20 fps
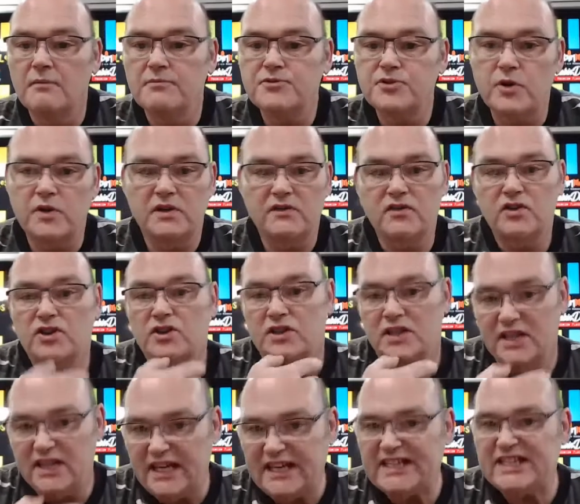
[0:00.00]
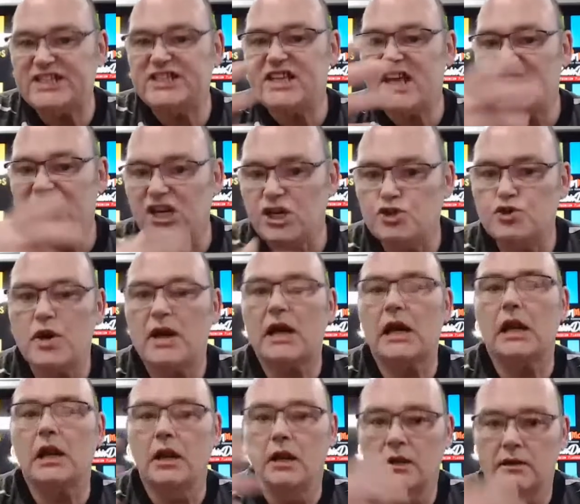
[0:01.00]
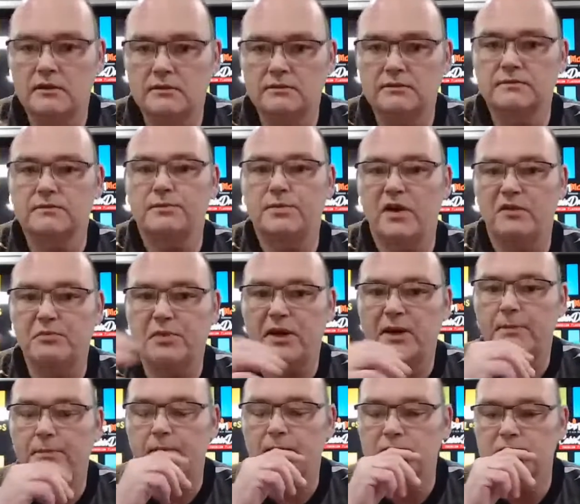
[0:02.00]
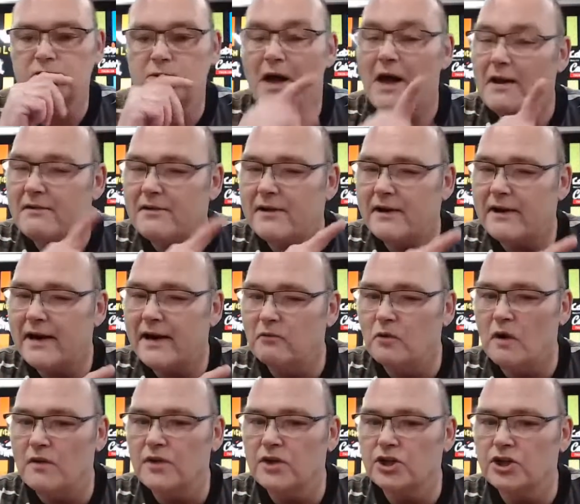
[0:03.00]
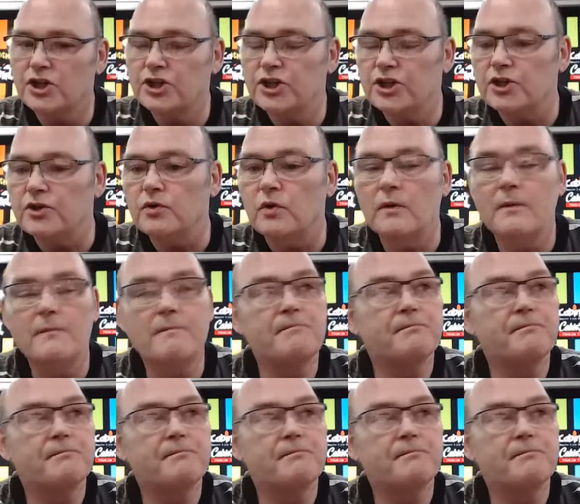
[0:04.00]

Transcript: So you need a steady trickle of people. So I reckon what we're going to do,